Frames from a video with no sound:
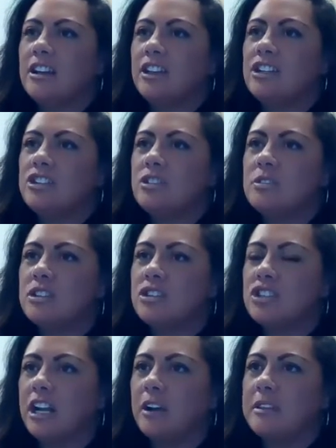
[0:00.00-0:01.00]
Could you
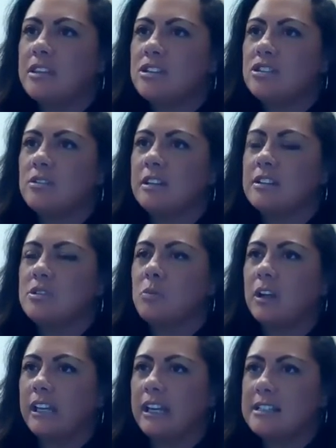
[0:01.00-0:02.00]
share with the students
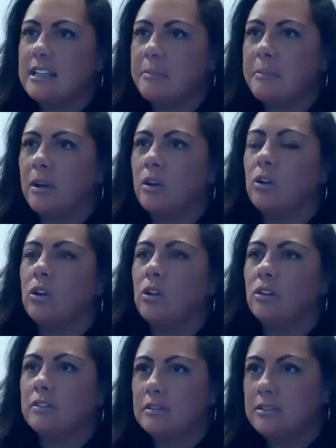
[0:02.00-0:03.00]
what like a
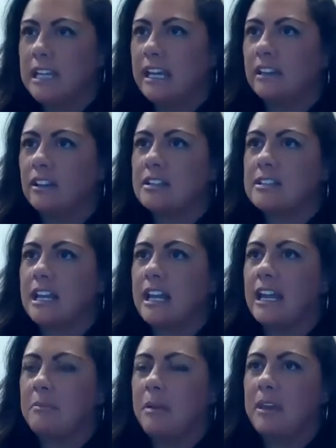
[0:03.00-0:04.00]
typical day looks
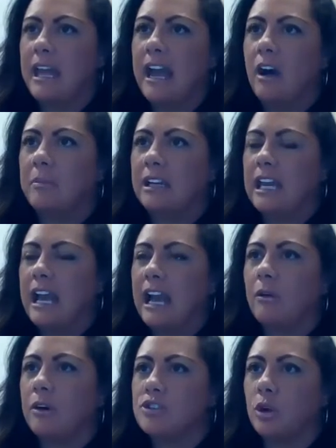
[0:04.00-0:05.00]
like, maybe how many
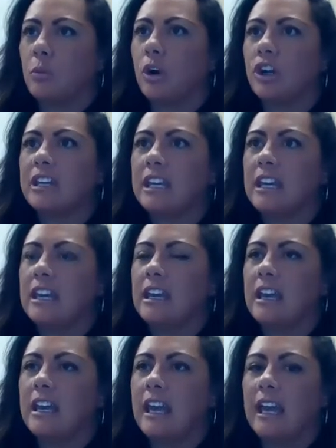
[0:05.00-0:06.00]
hours you're
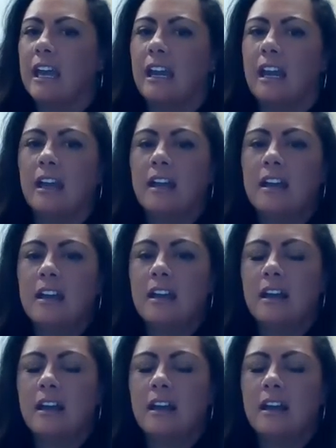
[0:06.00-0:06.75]
working, and